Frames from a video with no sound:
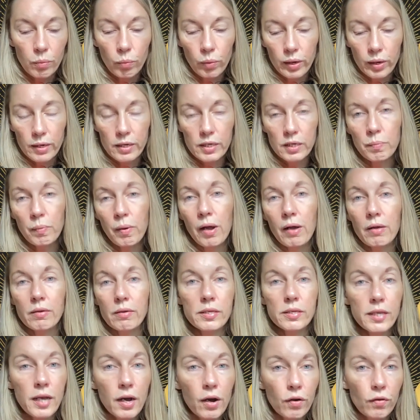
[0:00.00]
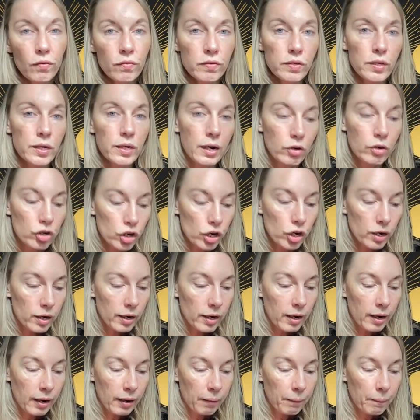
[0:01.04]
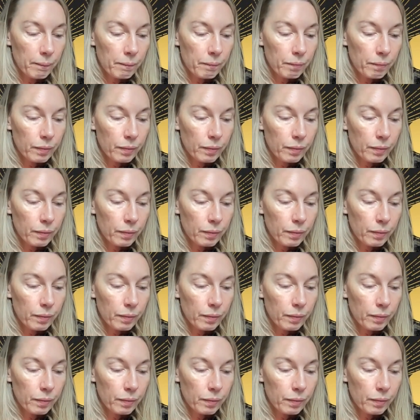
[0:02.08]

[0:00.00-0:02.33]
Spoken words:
and witnessed by ourselves in our journaling.